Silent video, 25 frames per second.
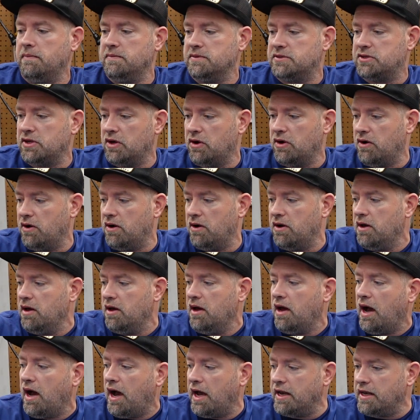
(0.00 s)
So
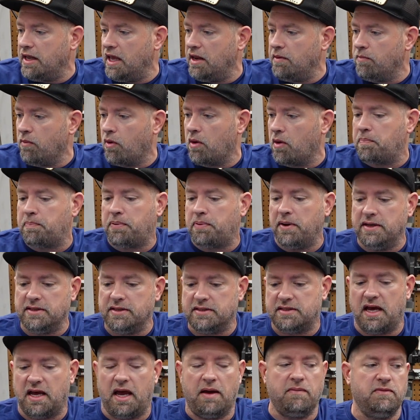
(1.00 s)
I need more
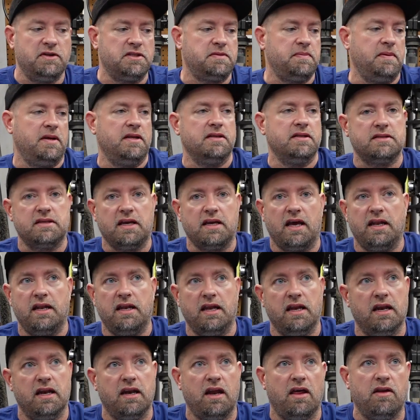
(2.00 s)
print time, which means I
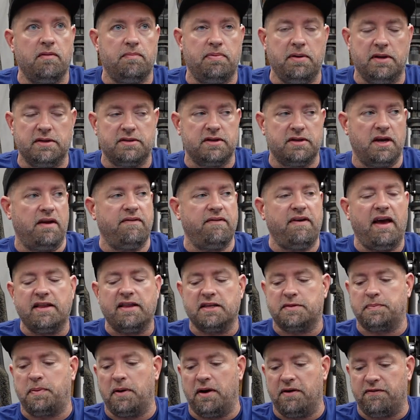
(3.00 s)
need another printer. I've had
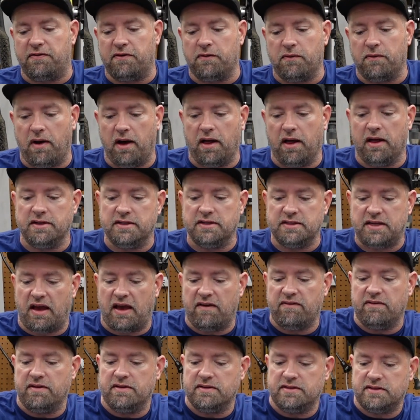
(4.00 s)
this printer for a while, I just
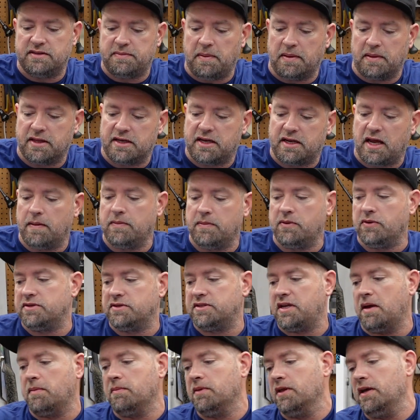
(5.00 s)
haven't spent the time to
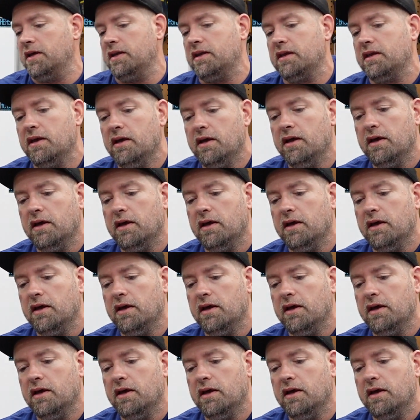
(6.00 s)
assemble it.